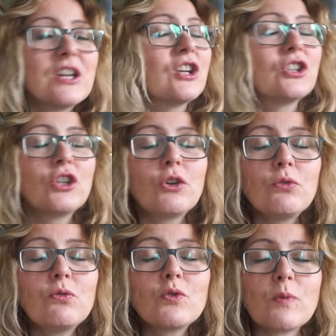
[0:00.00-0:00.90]

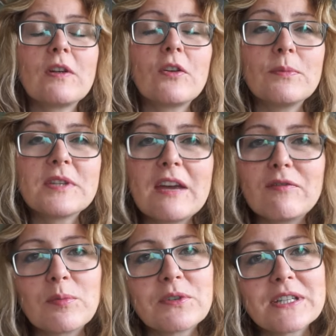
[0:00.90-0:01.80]
Huge welcome to
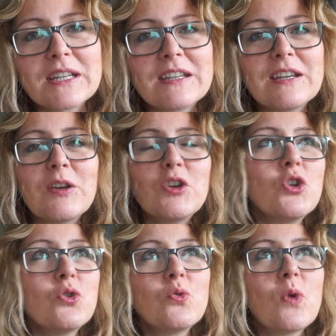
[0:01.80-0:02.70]
everybody,
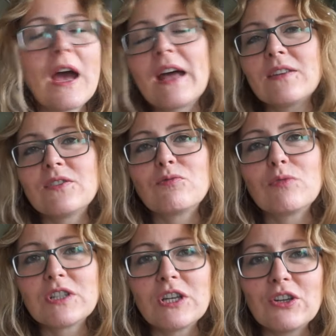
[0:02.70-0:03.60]
new and
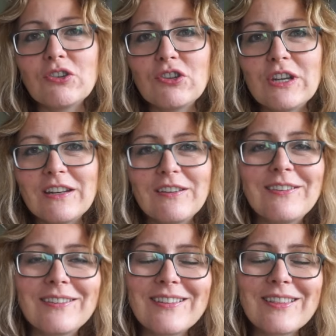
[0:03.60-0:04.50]
returning.
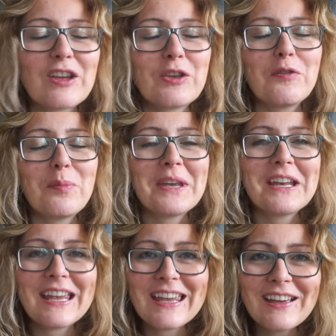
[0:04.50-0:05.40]
Thank you for being
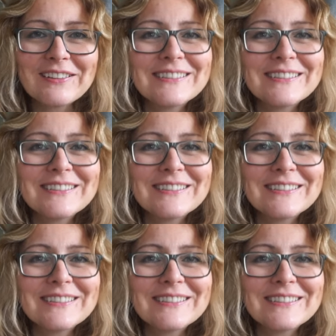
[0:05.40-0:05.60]
here.